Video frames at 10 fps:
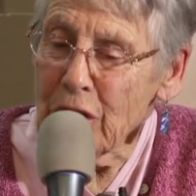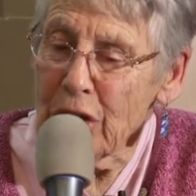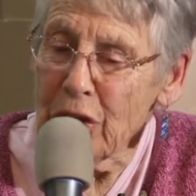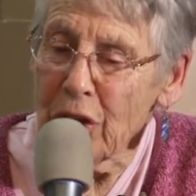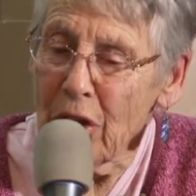
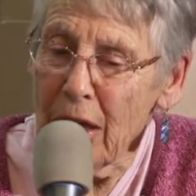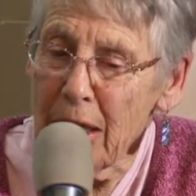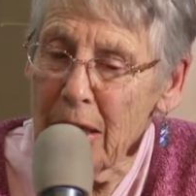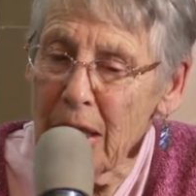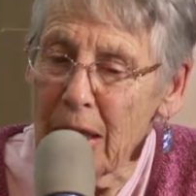she
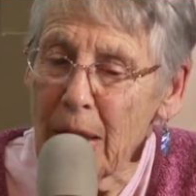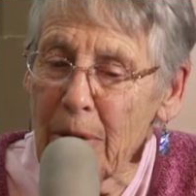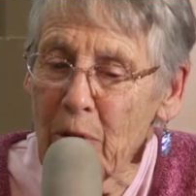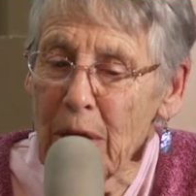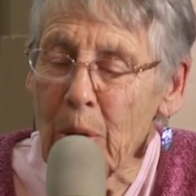started uh,
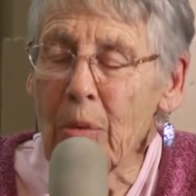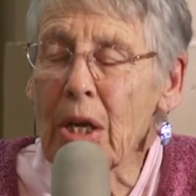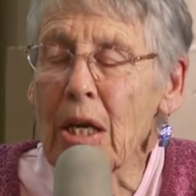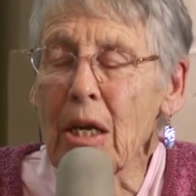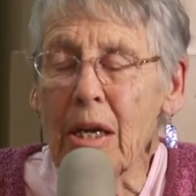really working